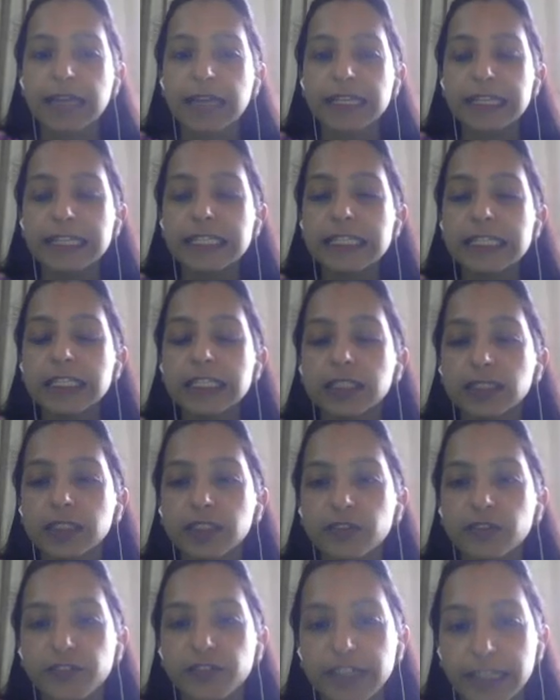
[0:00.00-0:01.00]
internal
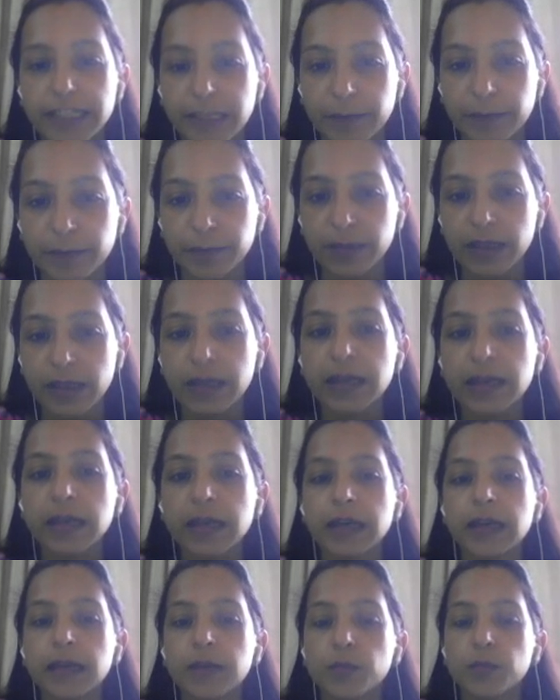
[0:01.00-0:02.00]
feeling.
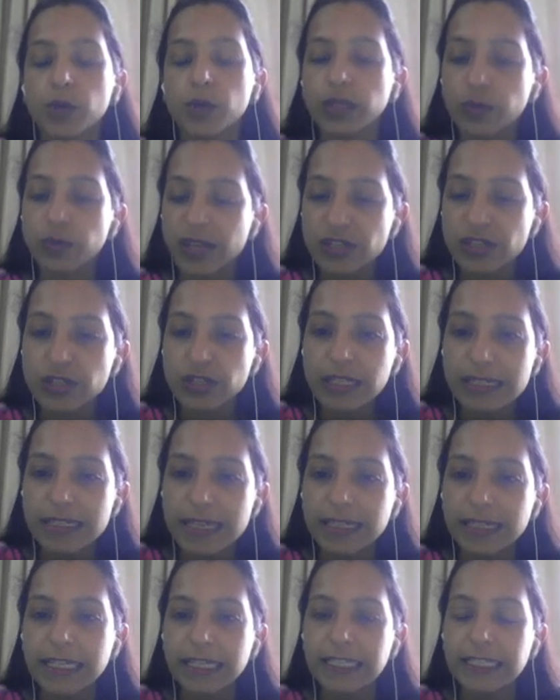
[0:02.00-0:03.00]
Motivation is
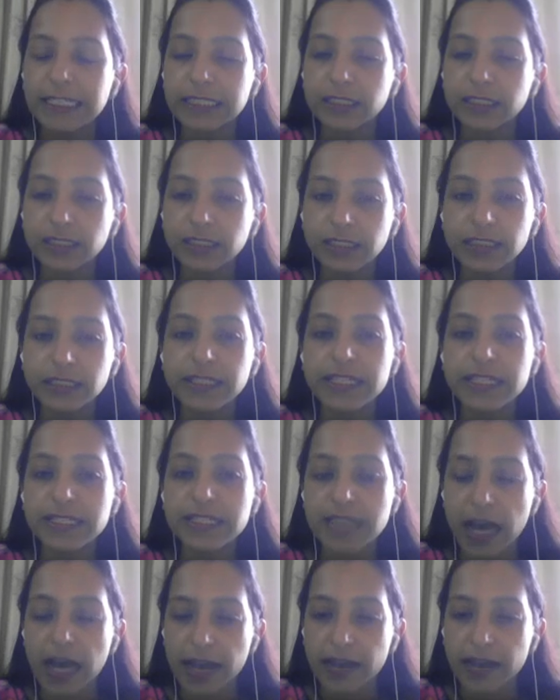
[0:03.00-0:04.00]
an internal
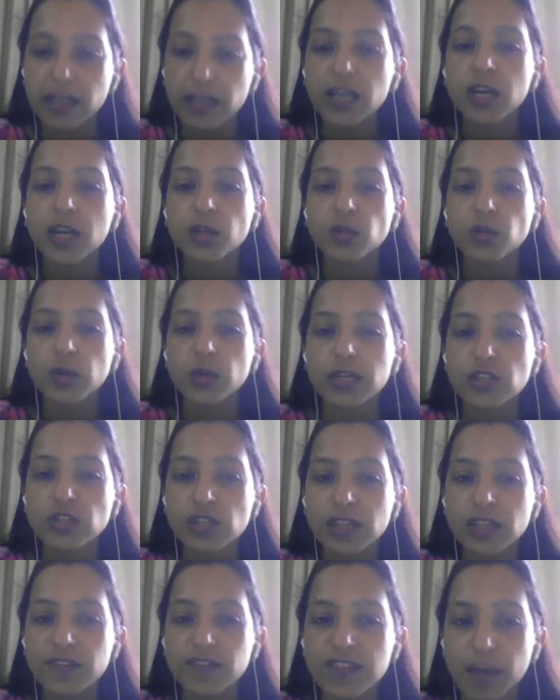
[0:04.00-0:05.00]
desire to
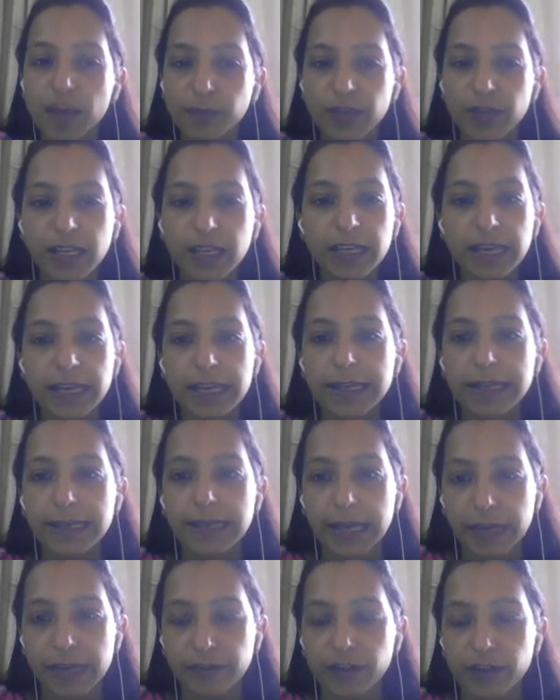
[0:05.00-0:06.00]
achieve something in
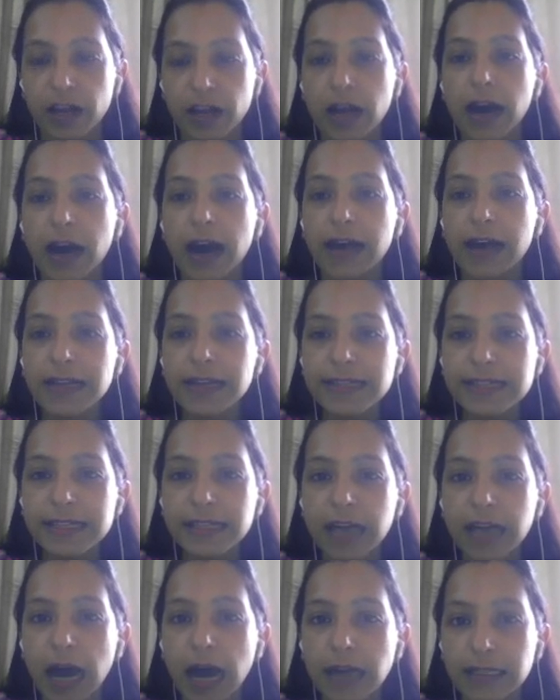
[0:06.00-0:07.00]
life. Unless and
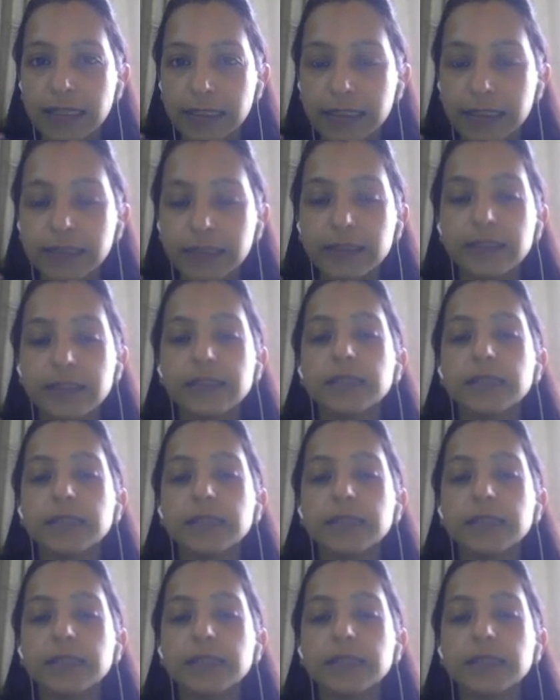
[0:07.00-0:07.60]
until the